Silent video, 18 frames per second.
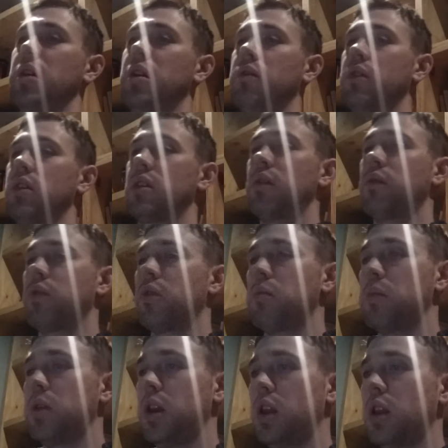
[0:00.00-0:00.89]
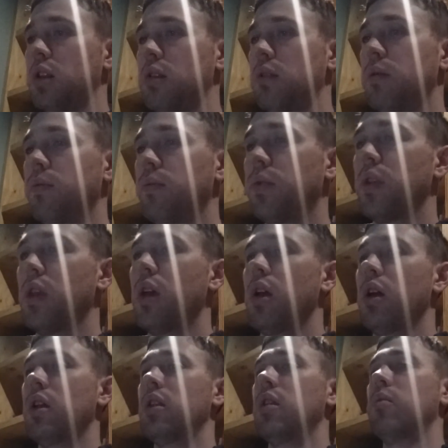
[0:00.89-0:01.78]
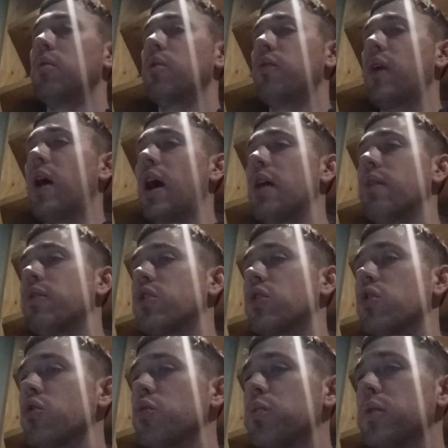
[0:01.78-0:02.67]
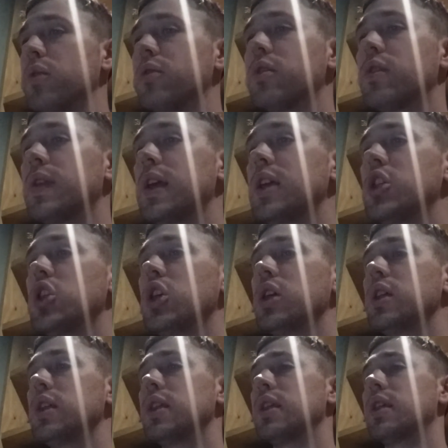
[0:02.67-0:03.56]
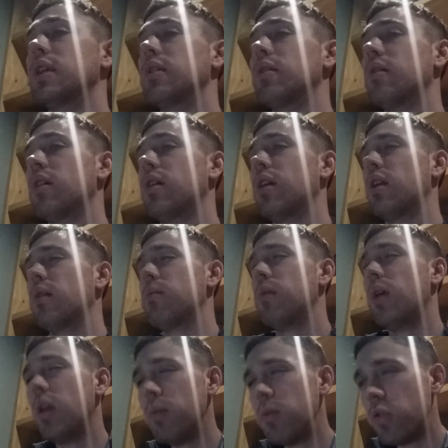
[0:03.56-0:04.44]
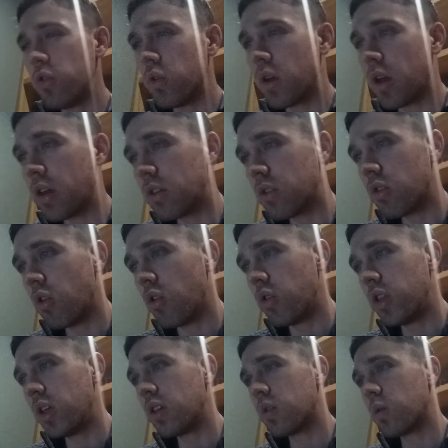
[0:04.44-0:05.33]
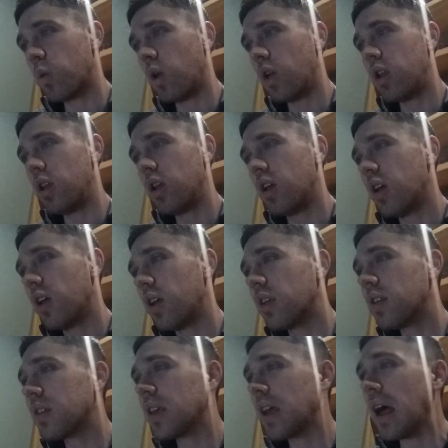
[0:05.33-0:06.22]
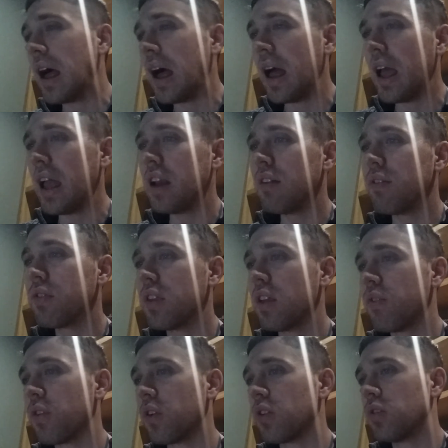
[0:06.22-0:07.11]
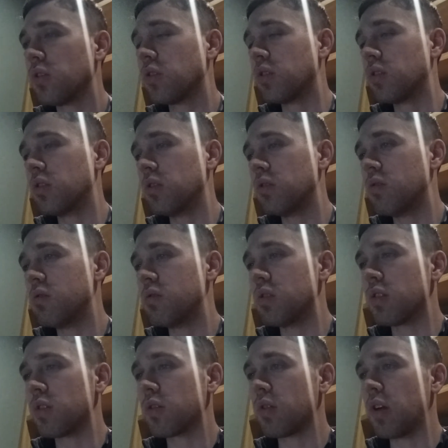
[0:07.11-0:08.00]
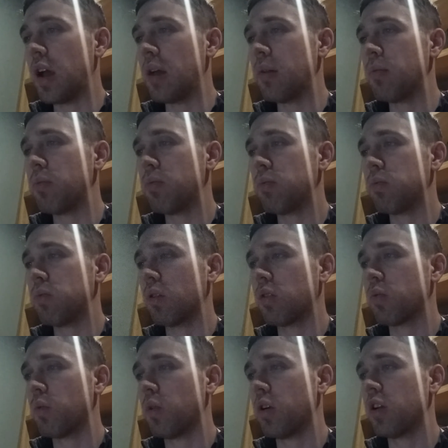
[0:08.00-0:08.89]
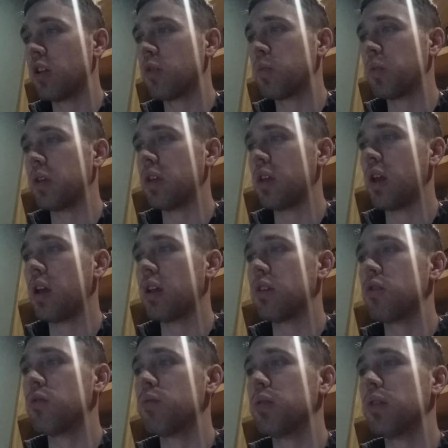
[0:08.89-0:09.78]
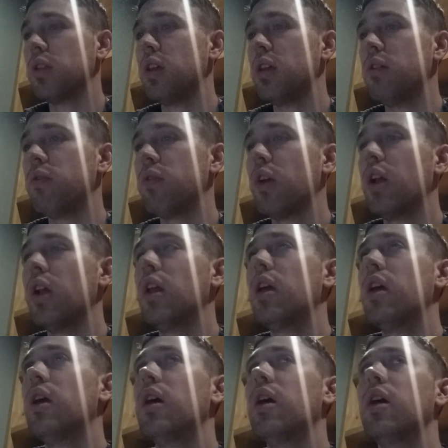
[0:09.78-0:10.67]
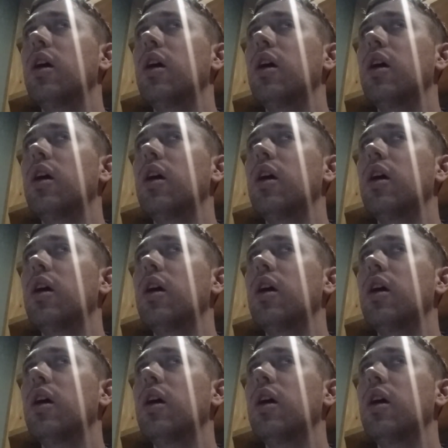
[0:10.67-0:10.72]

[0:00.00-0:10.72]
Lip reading: bit of a different meaning. Number five, superstitious. Maybe you guys know this one. It's kind of difficult to describe with words, but yeah, you believe